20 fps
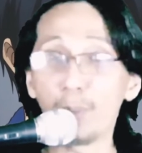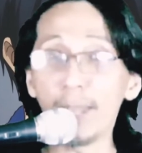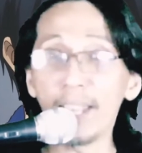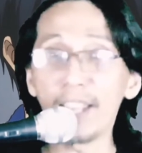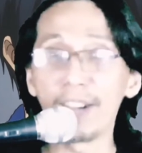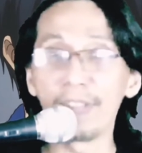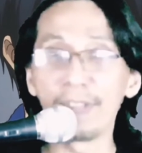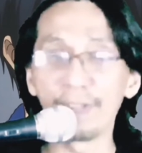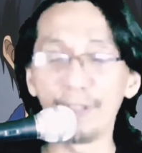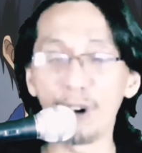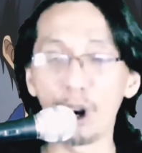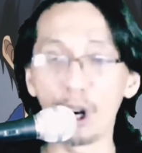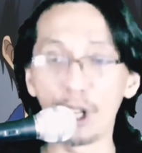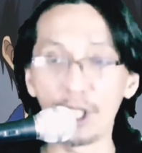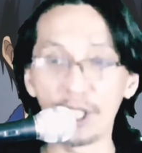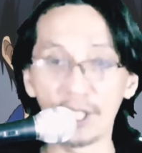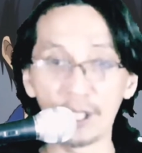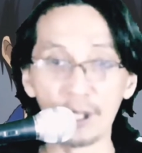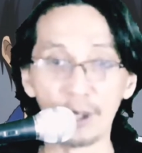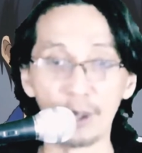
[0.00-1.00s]

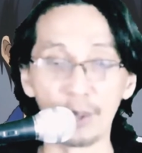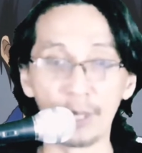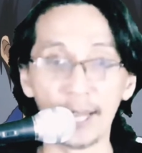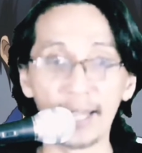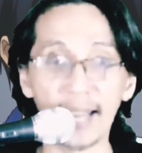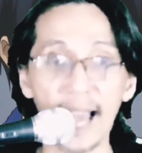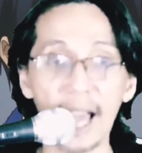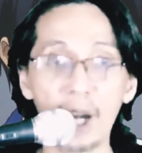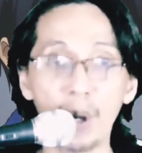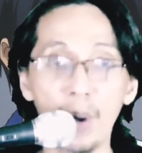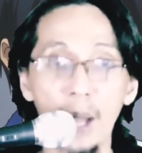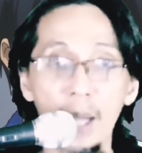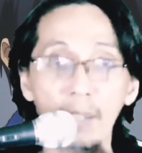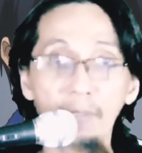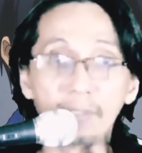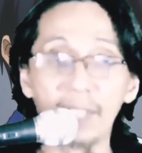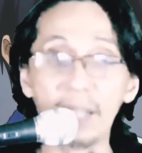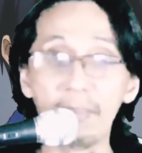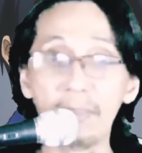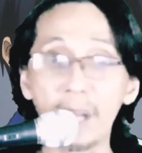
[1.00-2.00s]
reinforced nung nanalo
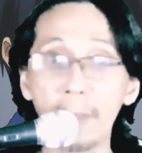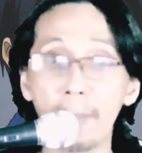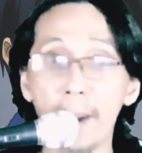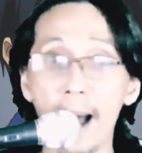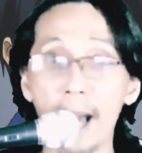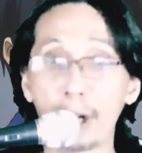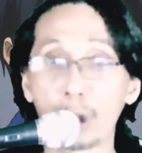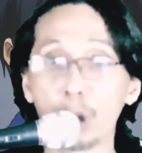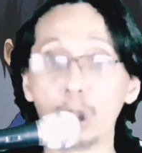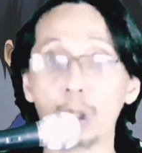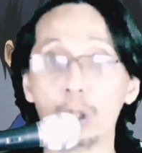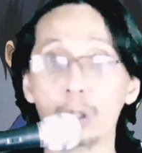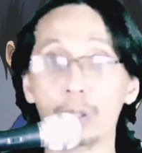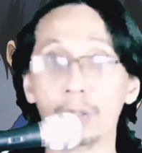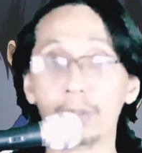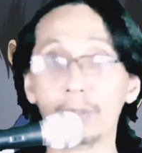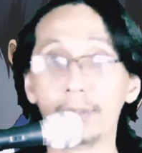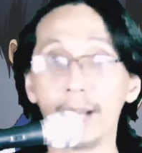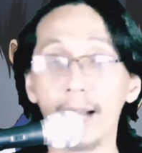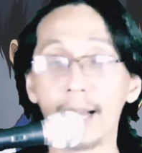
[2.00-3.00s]
ang team ni
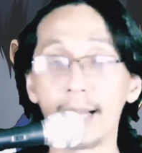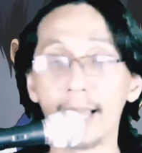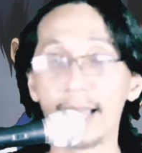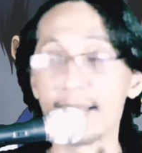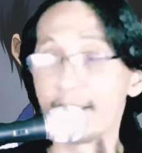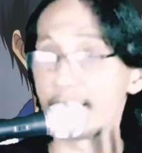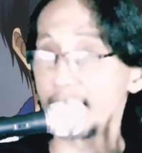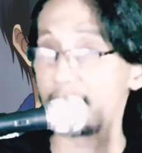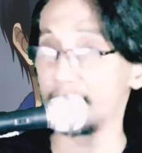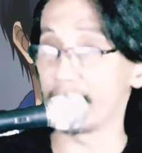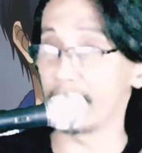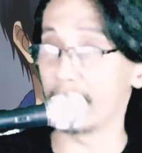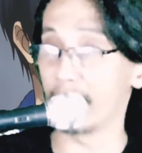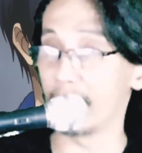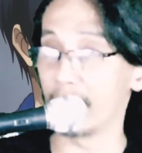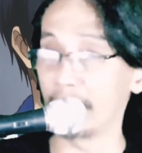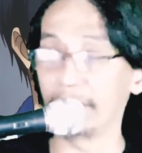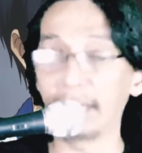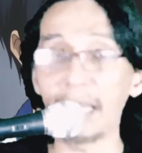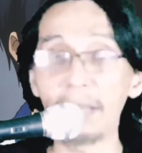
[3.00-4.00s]
Baro against
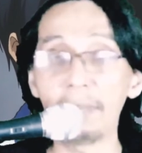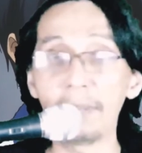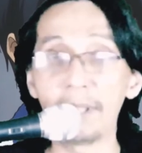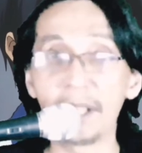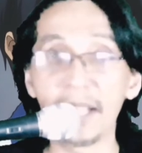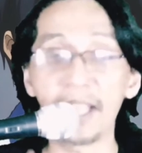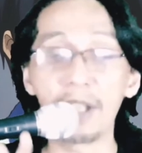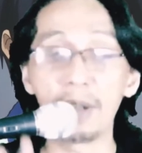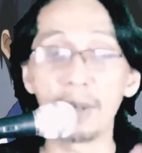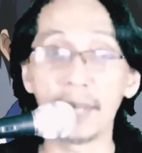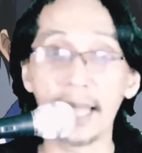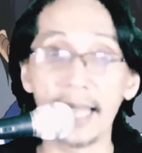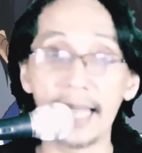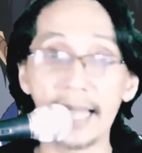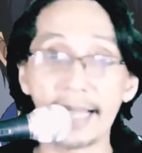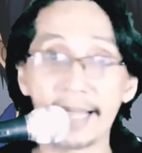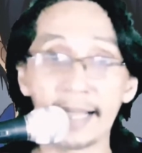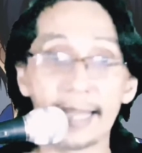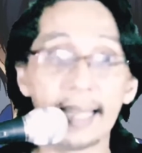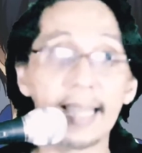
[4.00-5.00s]
Team Z, yung kay
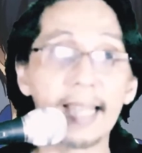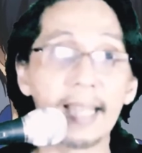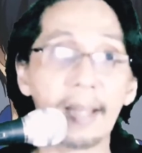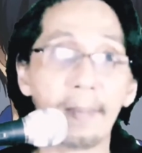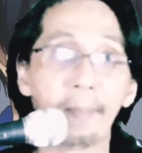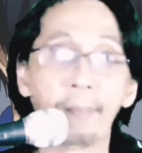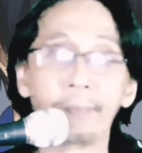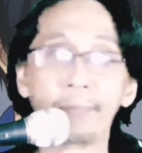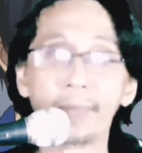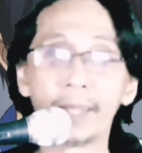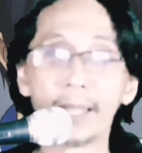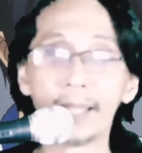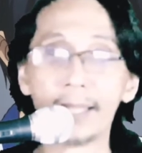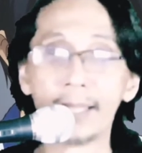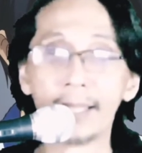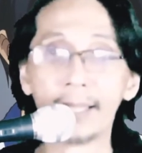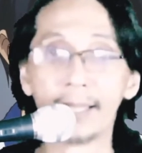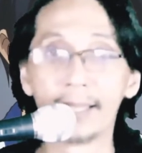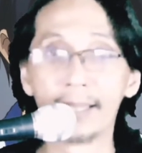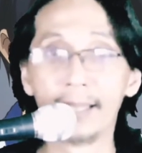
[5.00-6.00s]
Isagi.
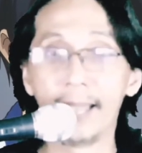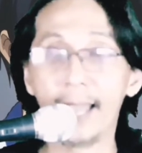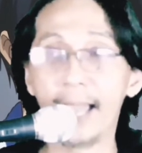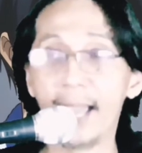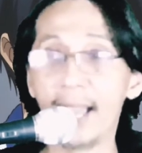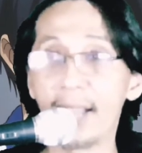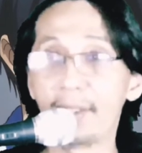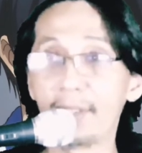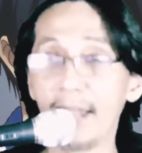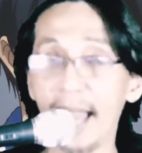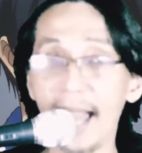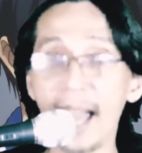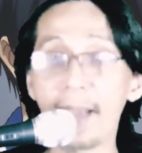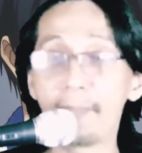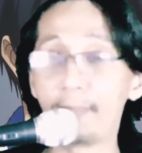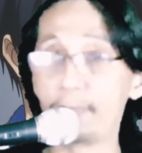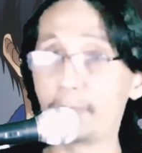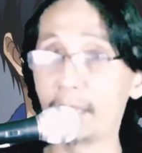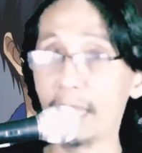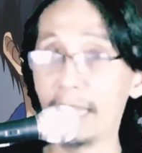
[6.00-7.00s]
And
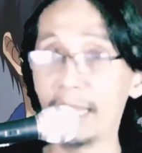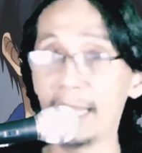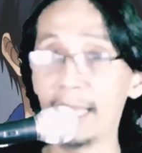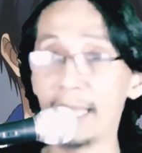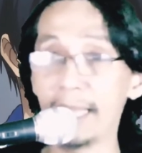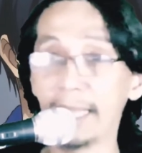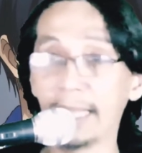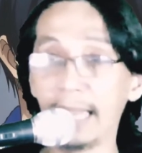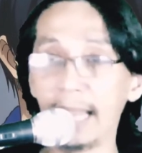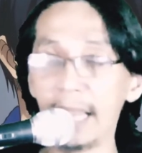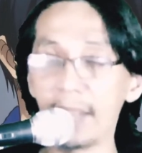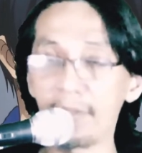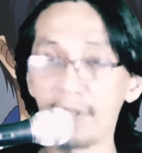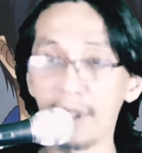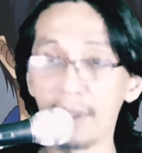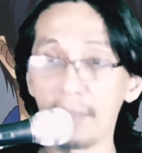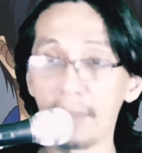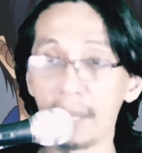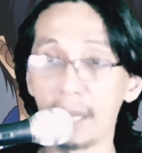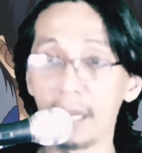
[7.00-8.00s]
yeah, he gave
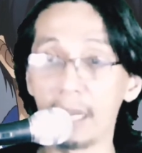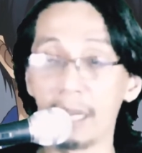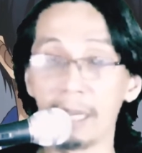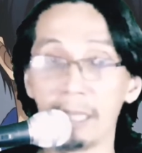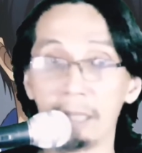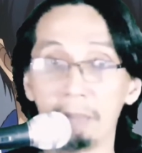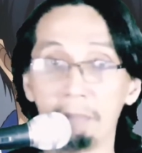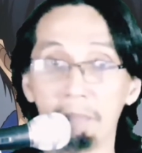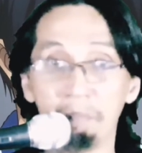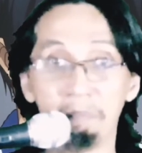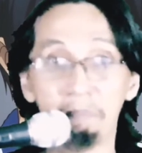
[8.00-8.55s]
him a